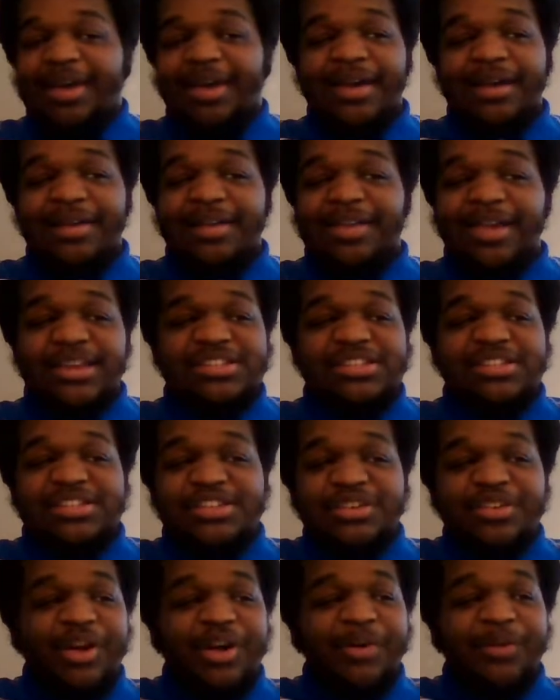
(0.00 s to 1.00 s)
I
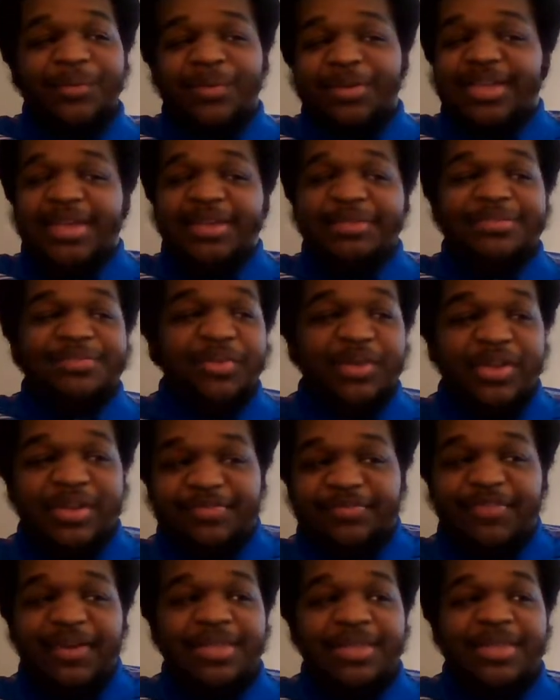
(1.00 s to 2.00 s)
guess, you know,
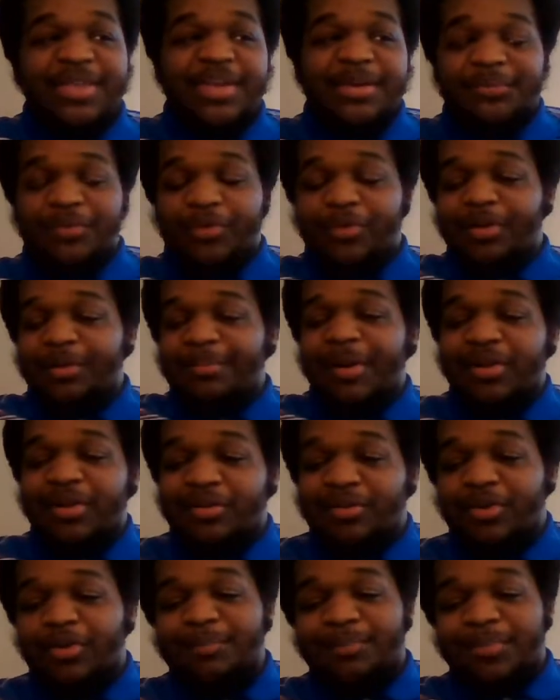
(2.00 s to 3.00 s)
we finally get more about
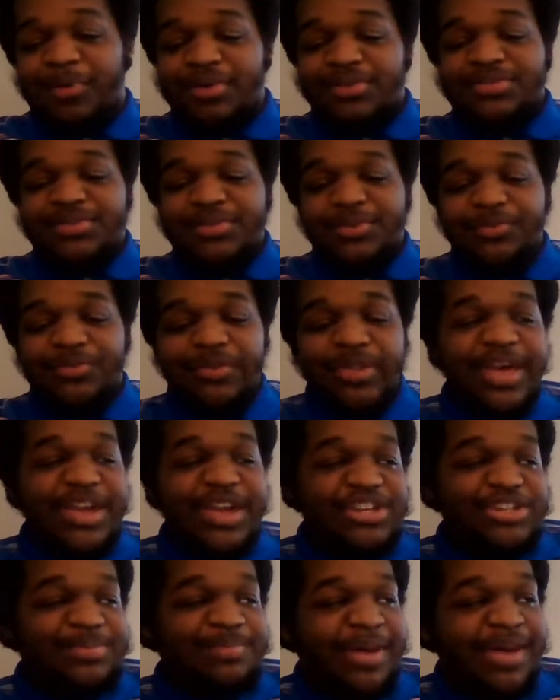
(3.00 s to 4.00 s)
her own personal
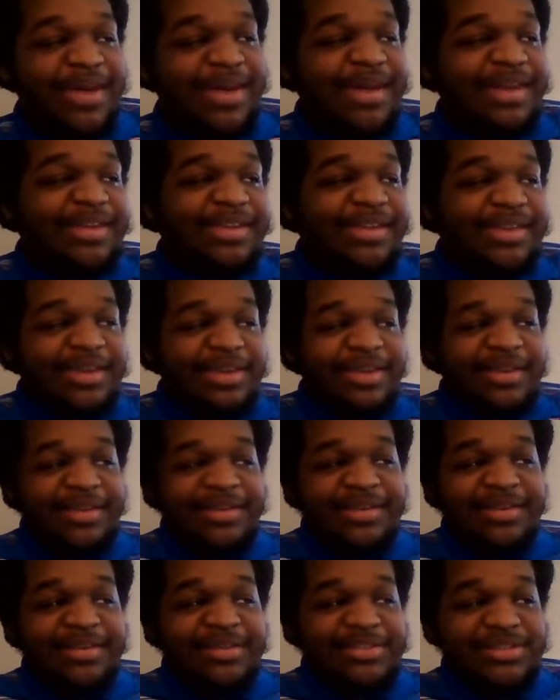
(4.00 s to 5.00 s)
flashback.
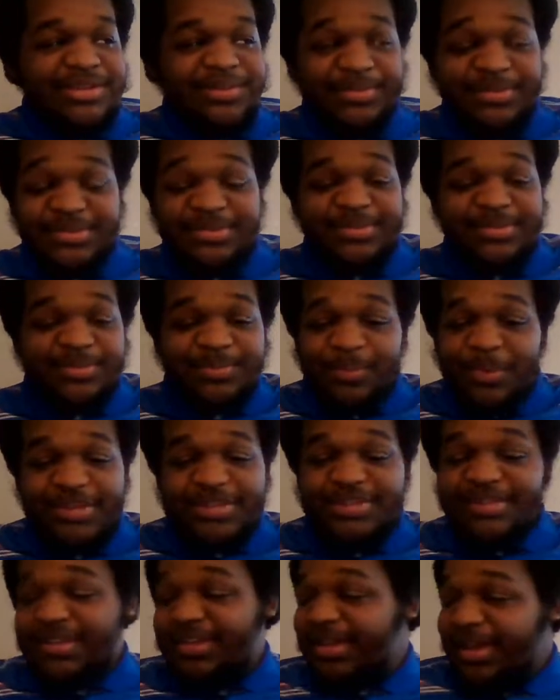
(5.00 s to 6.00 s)
She was
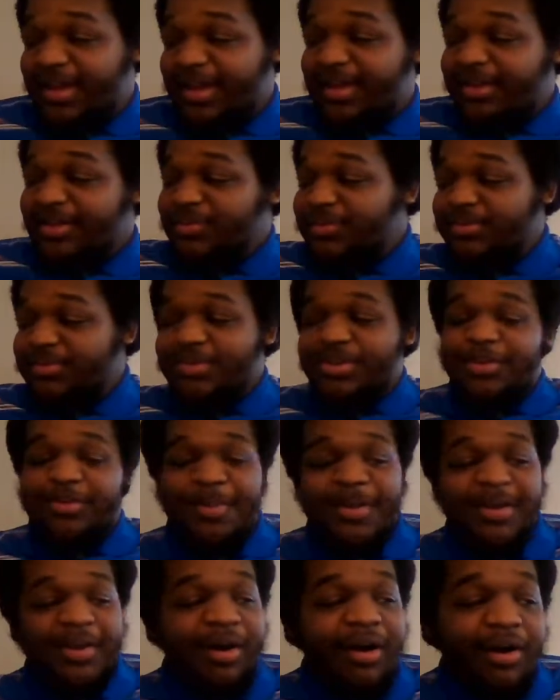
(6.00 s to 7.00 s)
once a kid who was going
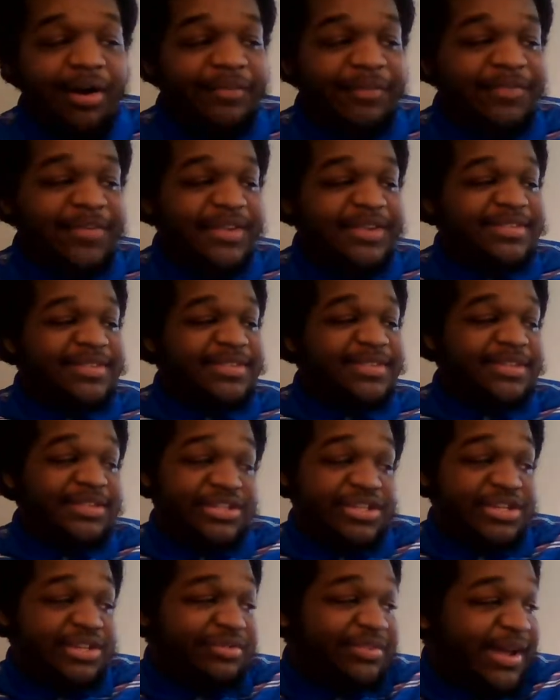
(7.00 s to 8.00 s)
to be Harvest.
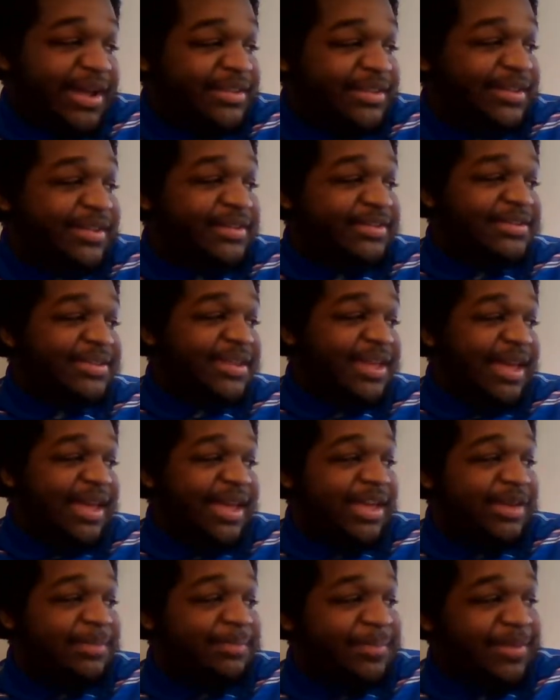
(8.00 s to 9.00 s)
She tried to
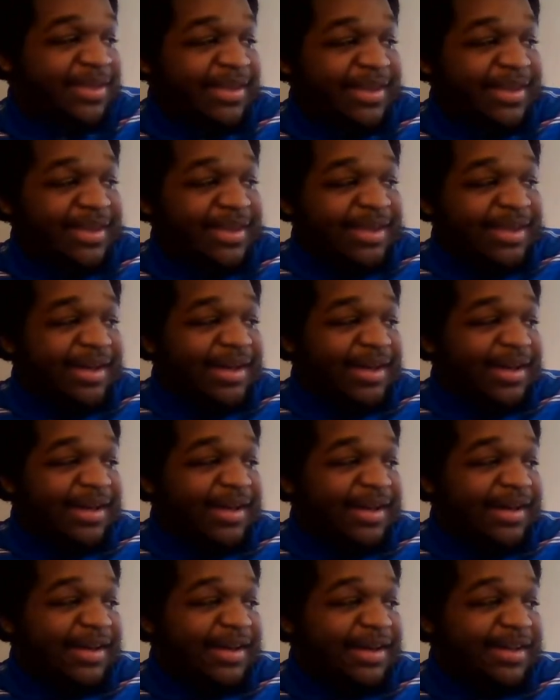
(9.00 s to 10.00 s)
escape.
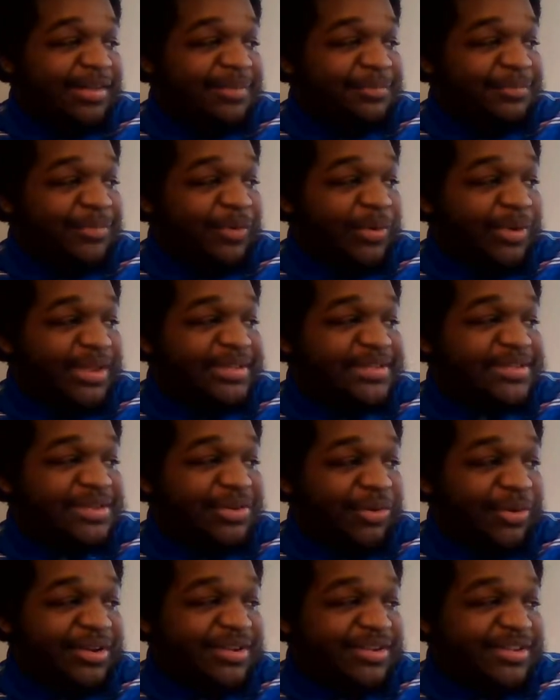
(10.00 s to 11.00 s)
More or less
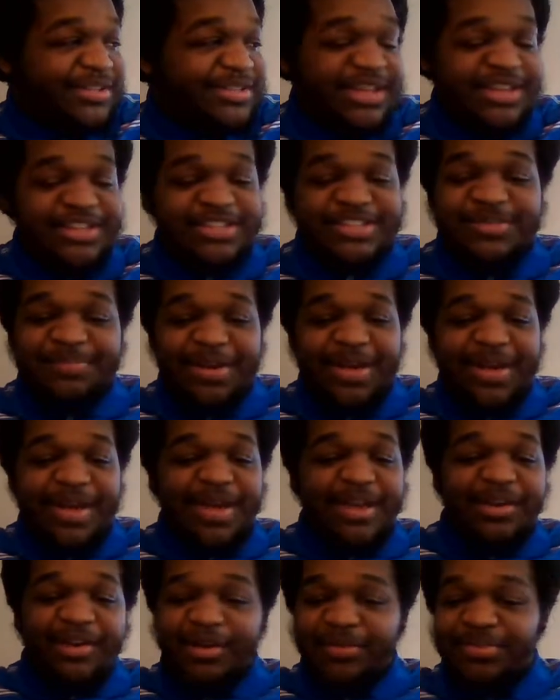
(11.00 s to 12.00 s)
the organization
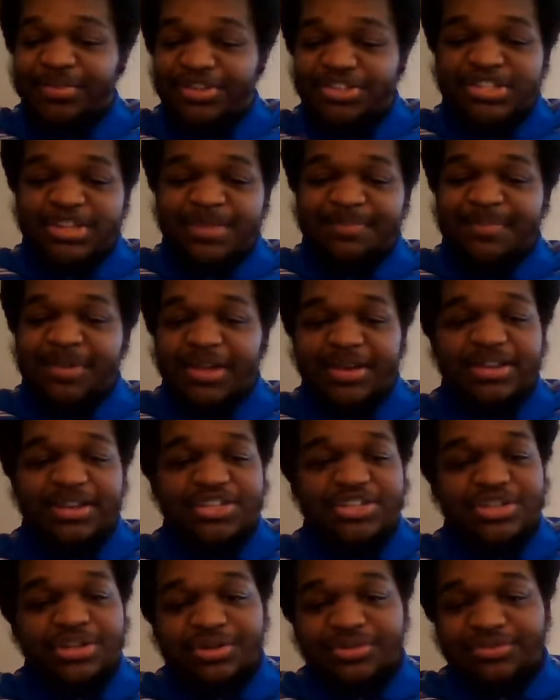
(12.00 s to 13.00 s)
behind all the shipping of
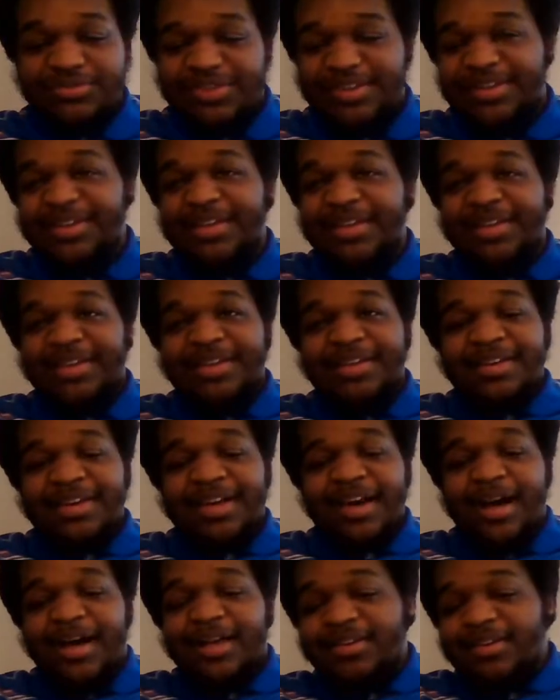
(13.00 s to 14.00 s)
the children
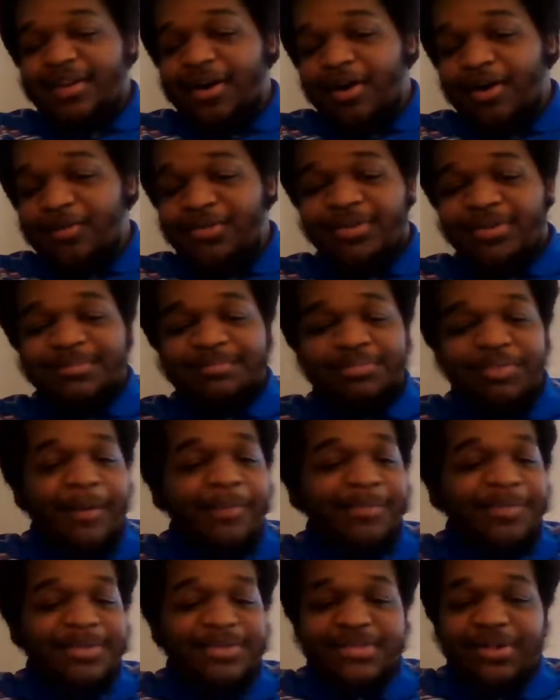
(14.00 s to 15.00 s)
caught note and
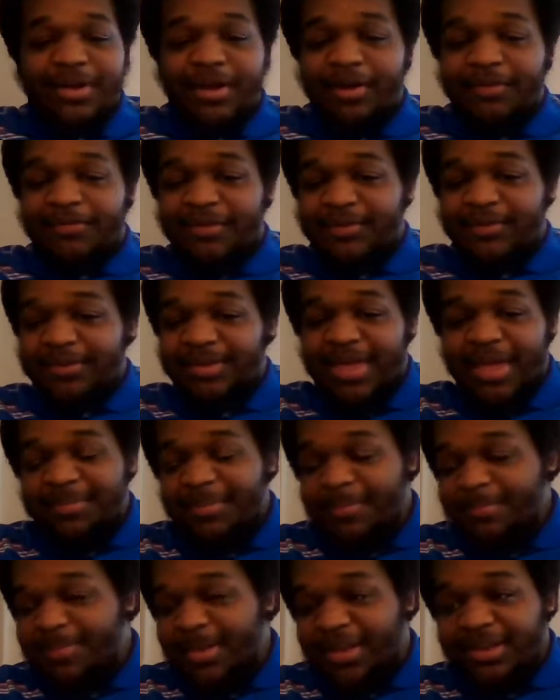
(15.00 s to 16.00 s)
probably saw her
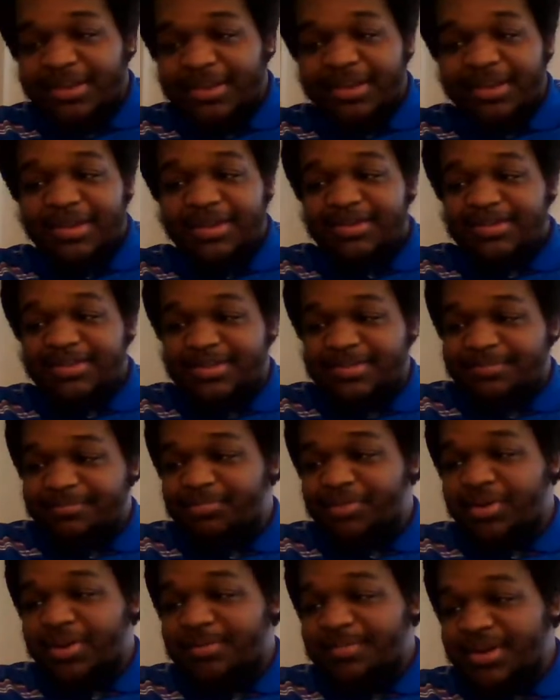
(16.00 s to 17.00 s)
capabilities
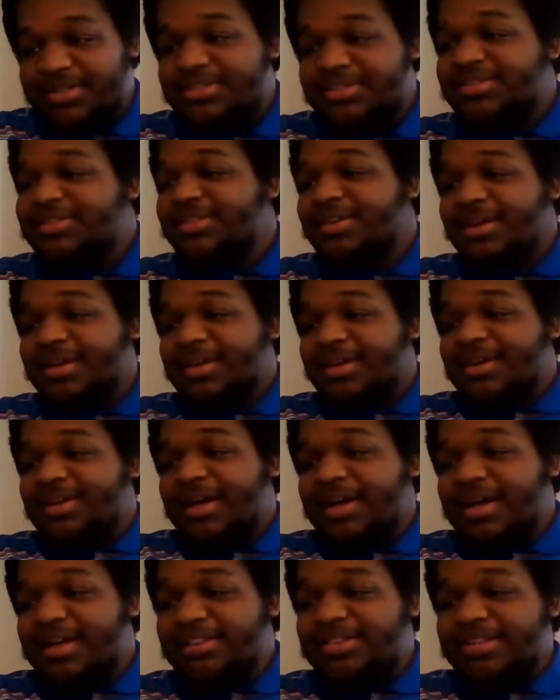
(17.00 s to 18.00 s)
and pretty much
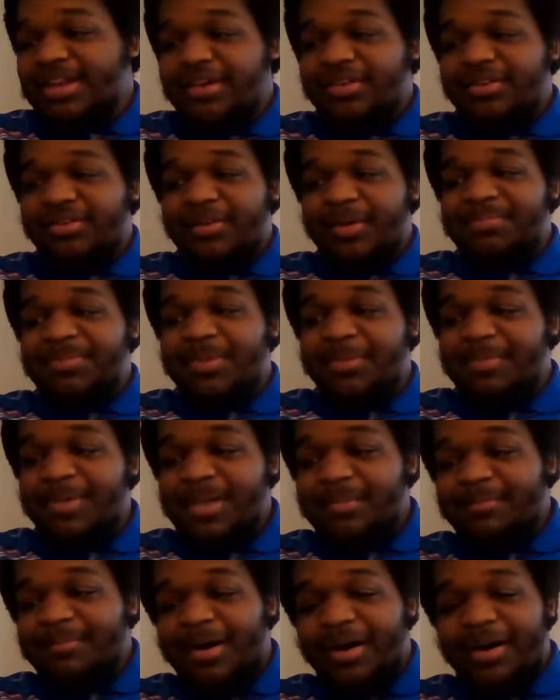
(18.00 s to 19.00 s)
signed her up to
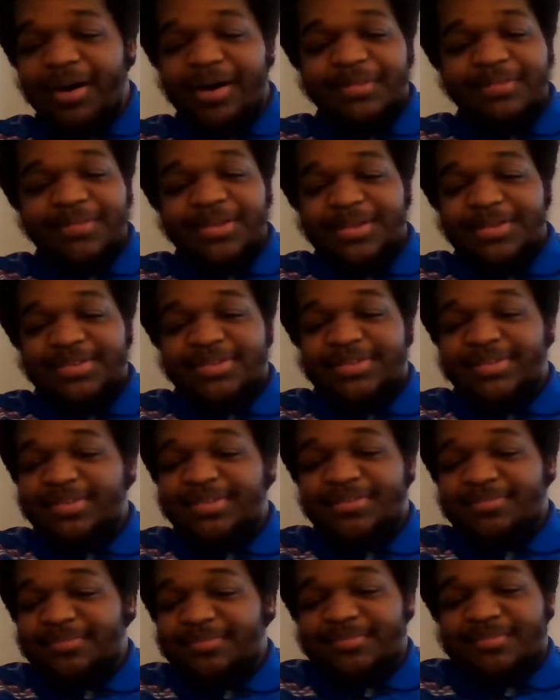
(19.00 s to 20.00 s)
be a mom
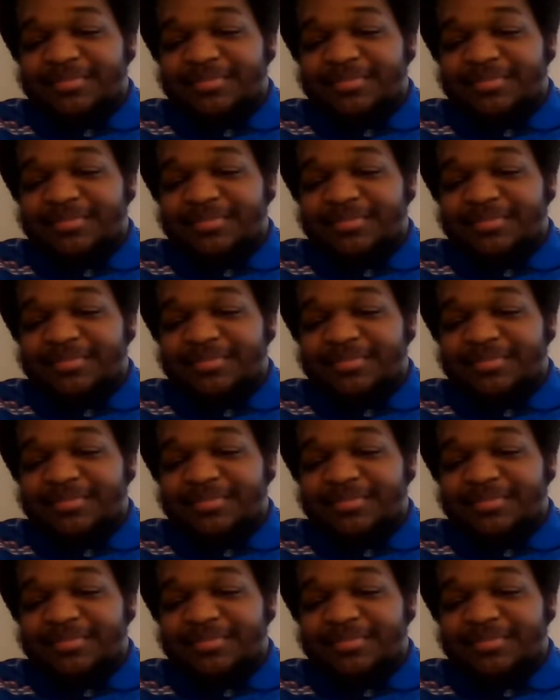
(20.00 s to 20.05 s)
because,